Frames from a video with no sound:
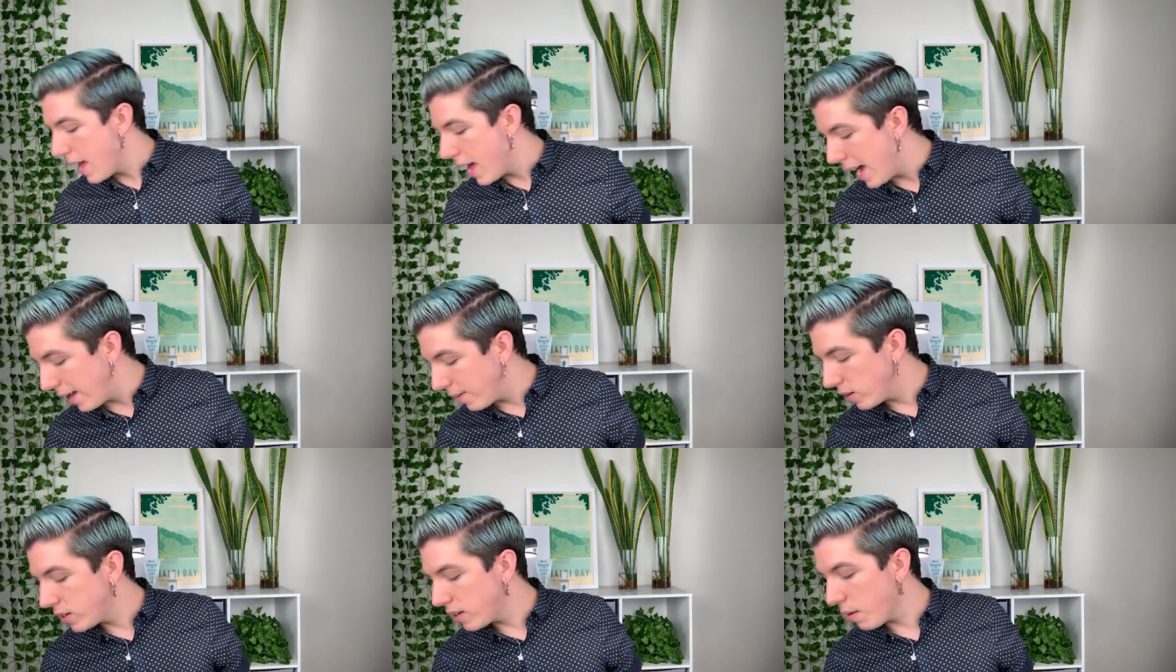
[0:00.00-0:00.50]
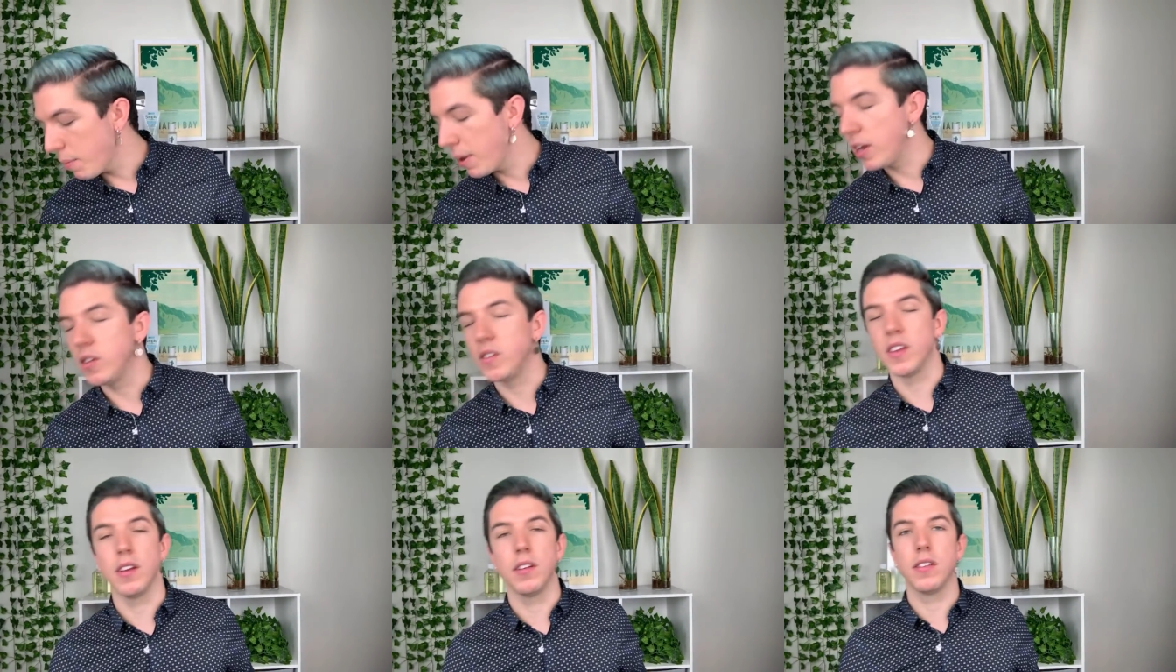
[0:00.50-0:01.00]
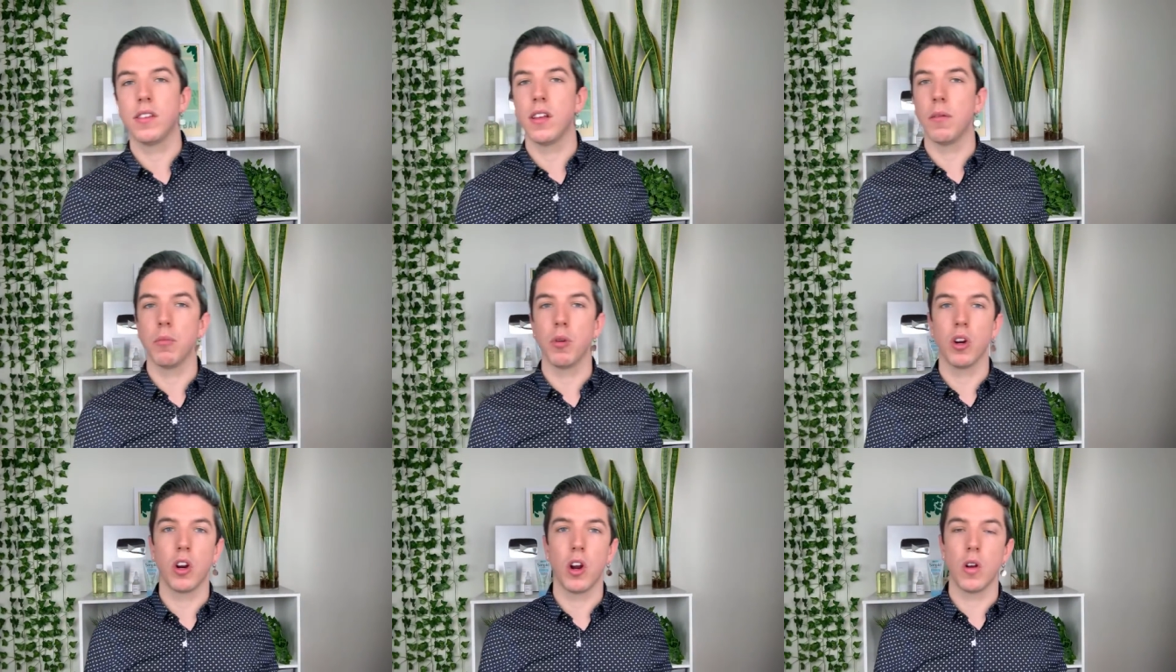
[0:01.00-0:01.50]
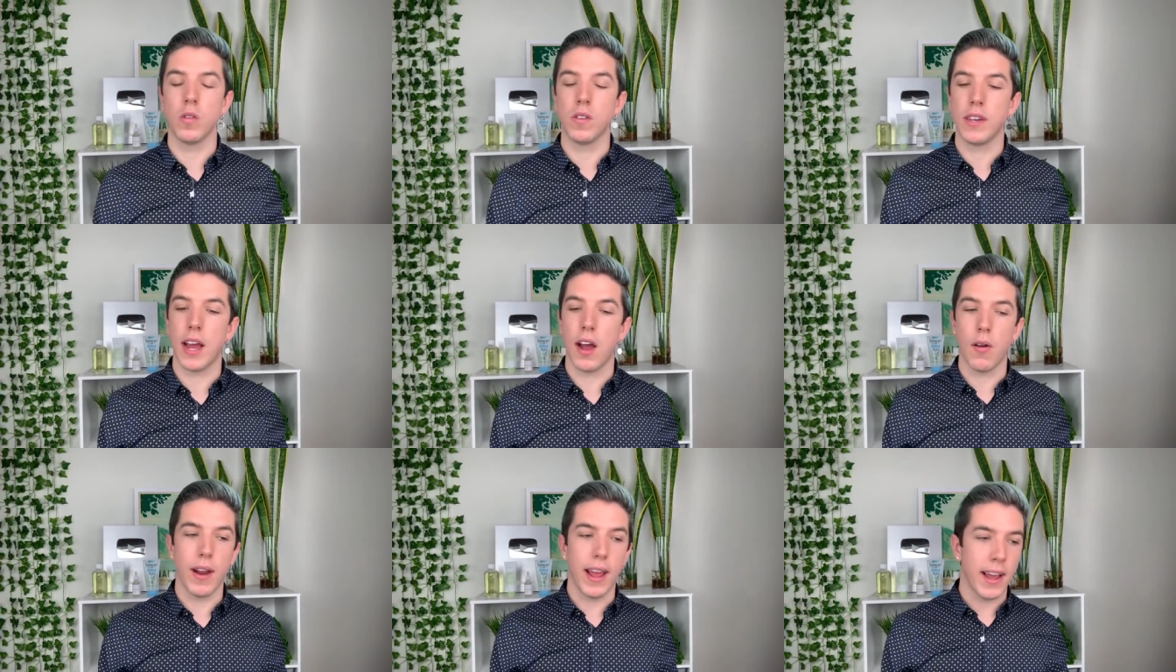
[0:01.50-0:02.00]
Every time I use it, sunburn goes
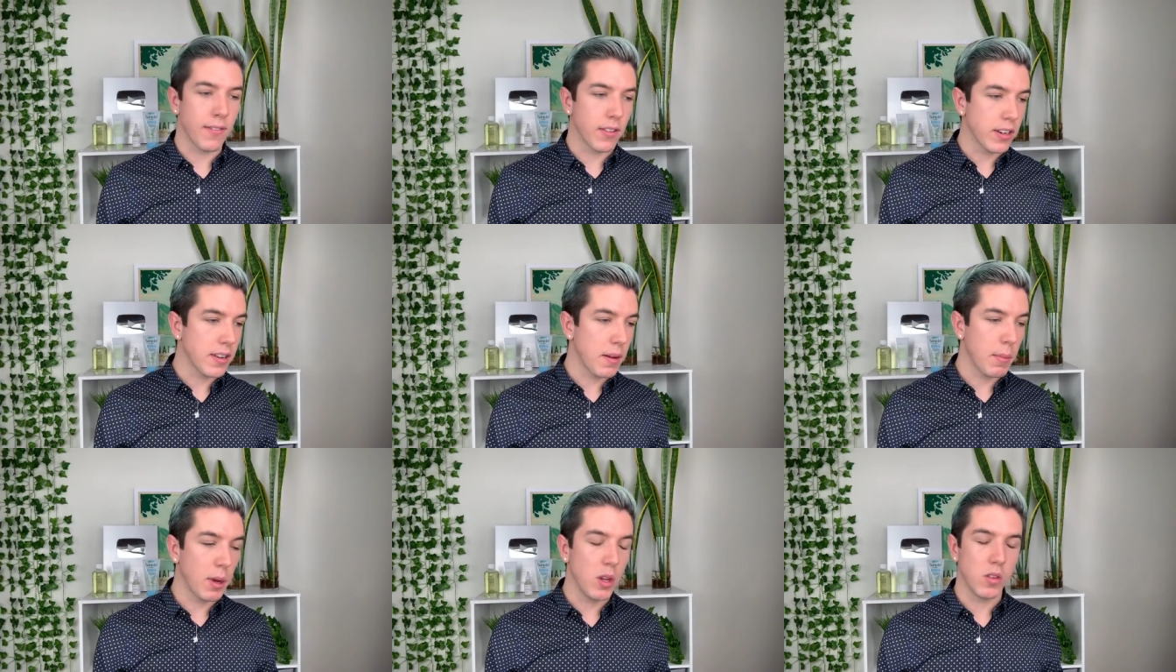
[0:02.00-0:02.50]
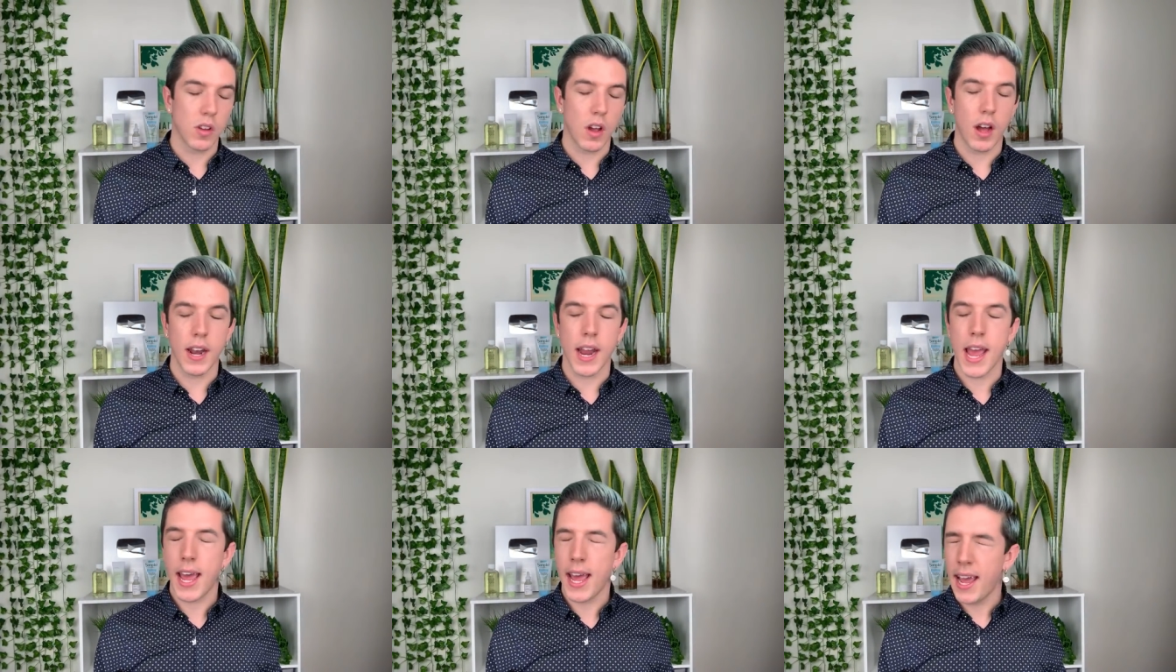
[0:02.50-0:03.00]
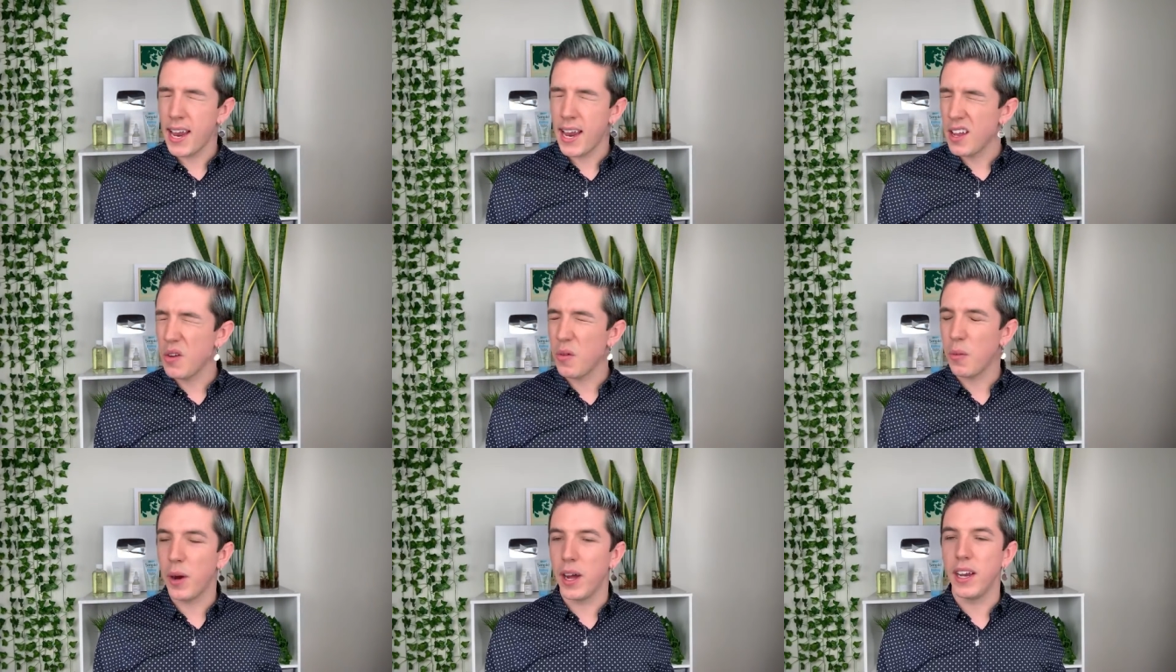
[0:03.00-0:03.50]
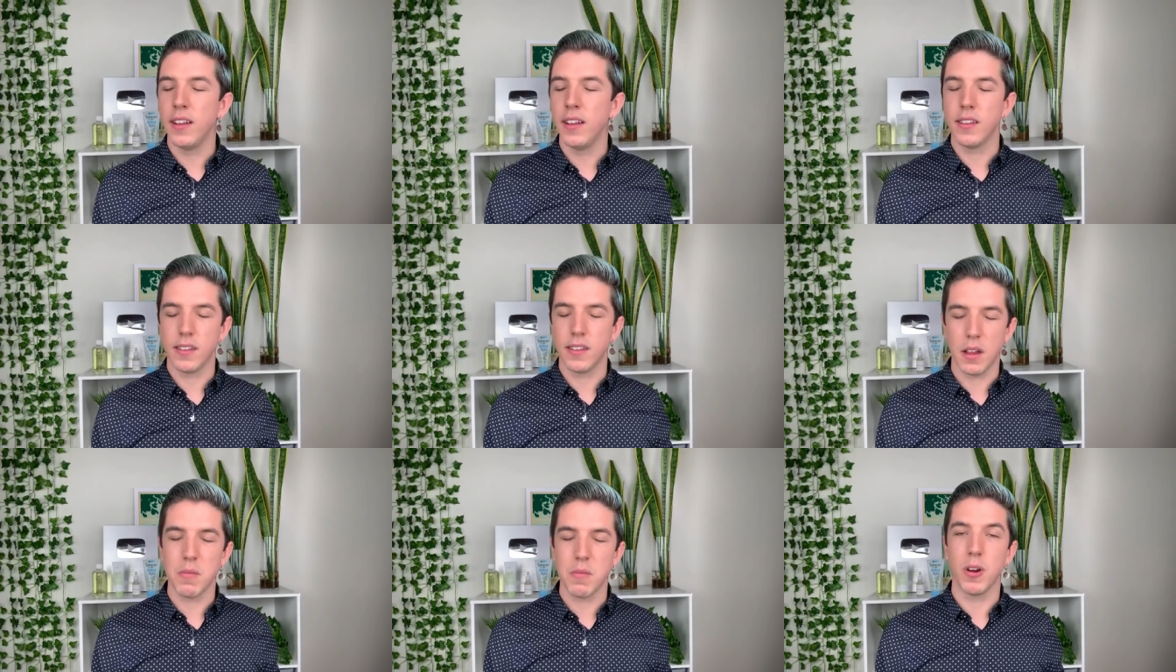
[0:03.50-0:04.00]
down. Every time I use it on anyone, the
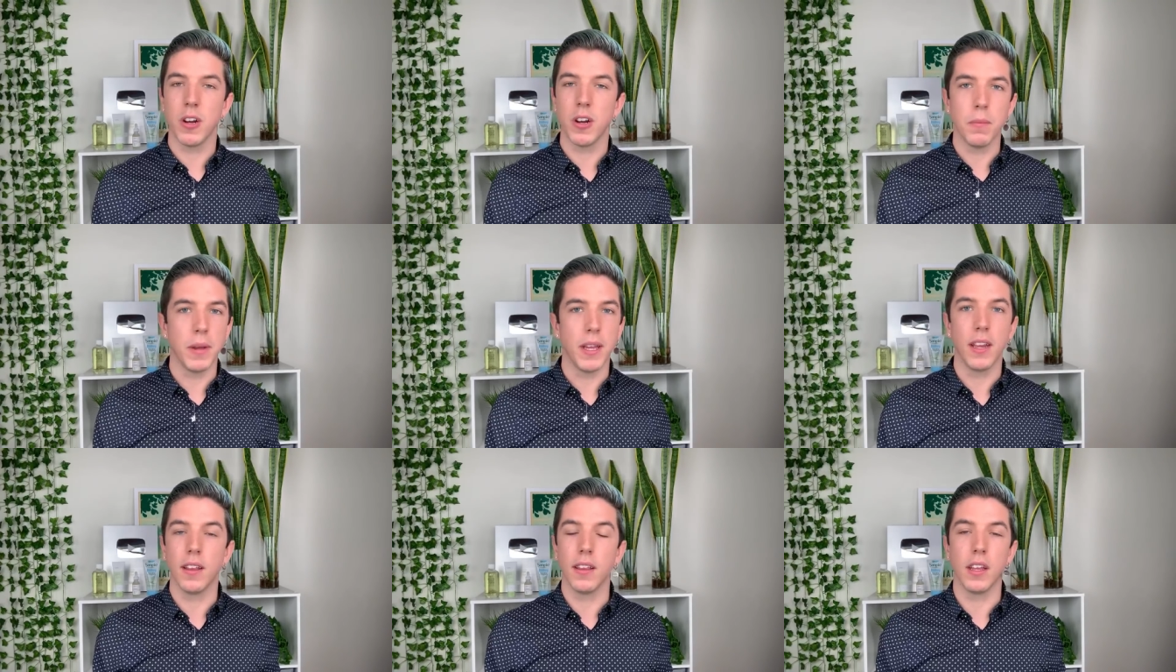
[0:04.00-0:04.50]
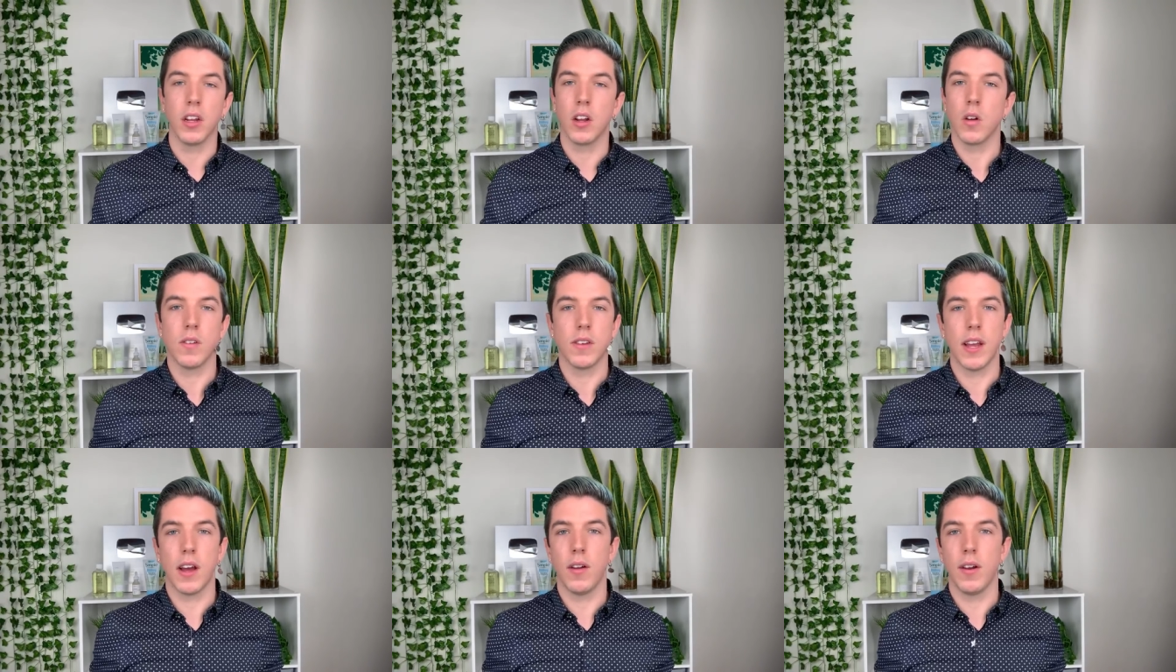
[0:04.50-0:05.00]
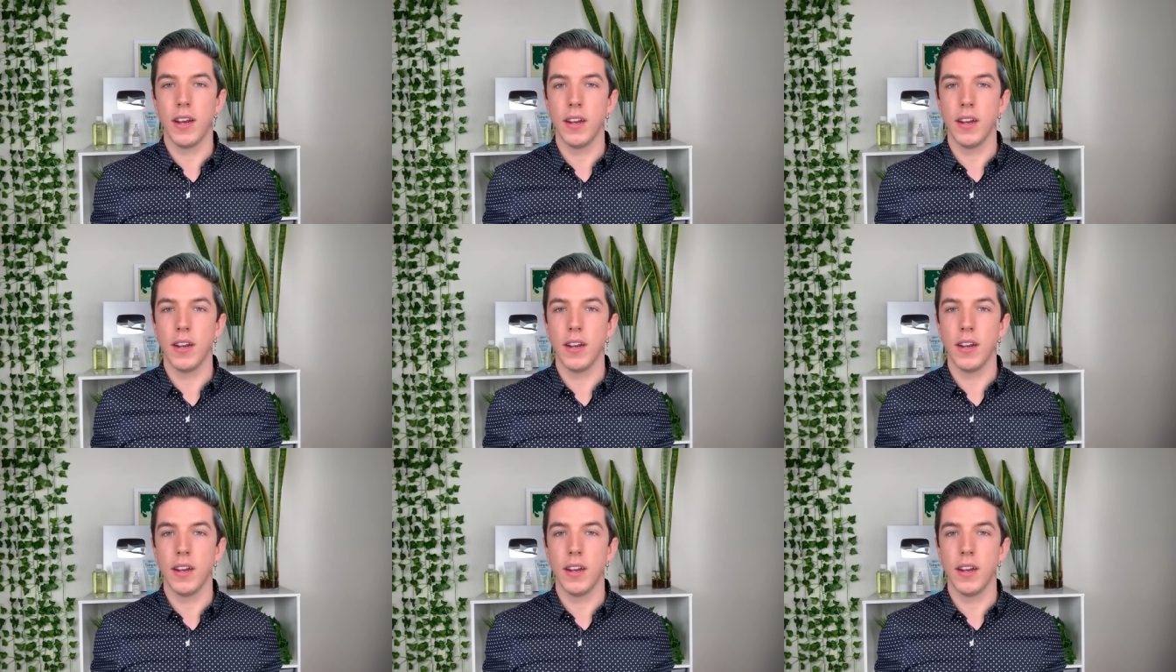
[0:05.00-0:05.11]
sunburn immediately goes down.